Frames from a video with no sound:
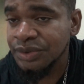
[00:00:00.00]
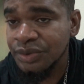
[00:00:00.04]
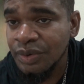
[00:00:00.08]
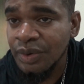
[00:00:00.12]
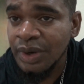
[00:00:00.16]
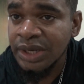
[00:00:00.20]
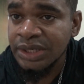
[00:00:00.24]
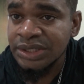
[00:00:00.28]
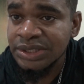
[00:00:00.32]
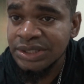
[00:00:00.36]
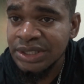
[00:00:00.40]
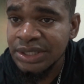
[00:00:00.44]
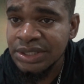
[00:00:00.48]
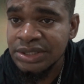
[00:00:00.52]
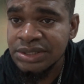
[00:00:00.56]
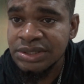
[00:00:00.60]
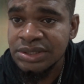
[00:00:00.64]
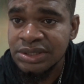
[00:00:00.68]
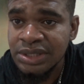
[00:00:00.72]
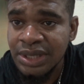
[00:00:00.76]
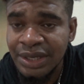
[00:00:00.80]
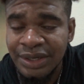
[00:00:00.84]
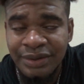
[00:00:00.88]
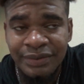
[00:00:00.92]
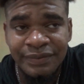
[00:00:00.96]
to go and
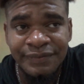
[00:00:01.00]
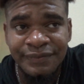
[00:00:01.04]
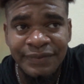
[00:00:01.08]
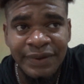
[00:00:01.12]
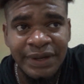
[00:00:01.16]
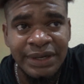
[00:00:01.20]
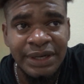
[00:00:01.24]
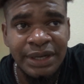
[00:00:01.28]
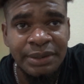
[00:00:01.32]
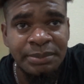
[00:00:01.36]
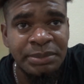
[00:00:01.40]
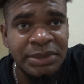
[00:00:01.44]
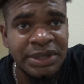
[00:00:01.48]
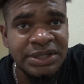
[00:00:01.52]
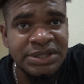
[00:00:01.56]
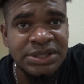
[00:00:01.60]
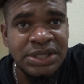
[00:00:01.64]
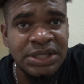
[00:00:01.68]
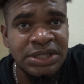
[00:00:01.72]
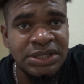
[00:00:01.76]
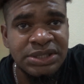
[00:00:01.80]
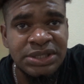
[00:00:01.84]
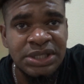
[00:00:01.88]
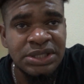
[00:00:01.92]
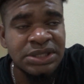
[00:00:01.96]
test. I don't find that makes
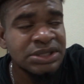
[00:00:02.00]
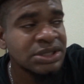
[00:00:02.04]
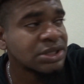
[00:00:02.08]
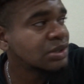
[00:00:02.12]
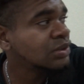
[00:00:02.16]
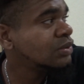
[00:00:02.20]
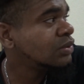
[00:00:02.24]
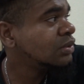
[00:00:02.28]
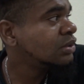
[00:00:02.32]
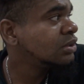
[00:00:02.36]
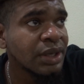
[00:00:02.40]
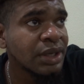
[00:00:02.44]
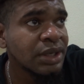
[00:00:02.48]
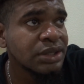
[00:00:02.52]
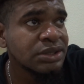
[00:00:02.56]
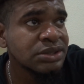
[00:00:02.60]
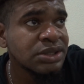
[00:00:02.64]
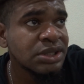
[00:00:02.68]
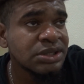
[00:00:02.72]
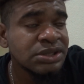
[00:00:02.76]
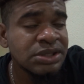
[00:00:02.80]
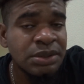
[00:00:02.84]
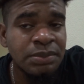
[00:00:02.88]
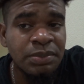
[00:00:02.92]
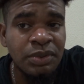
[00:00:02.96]
any sense at all. I guess
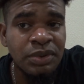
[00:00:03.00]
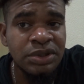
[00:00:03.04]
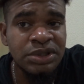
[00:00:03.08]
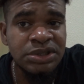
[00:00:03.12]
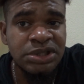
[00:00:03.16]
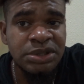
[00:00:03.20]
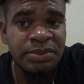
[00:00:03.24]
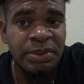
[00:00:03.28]
that is a policy,